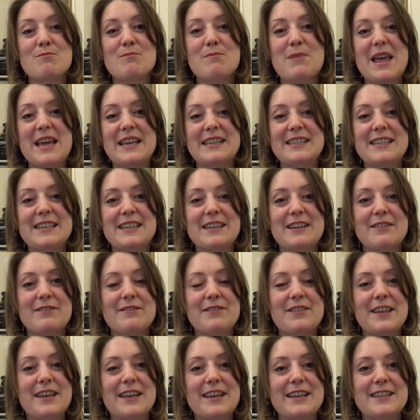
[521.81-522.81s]
blessing
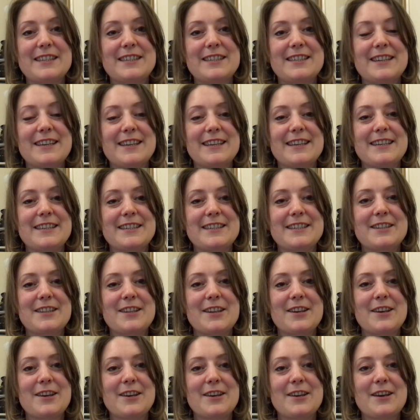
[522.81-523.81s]
of this is
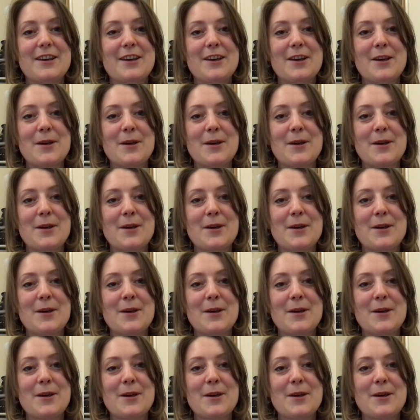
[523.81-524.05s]
that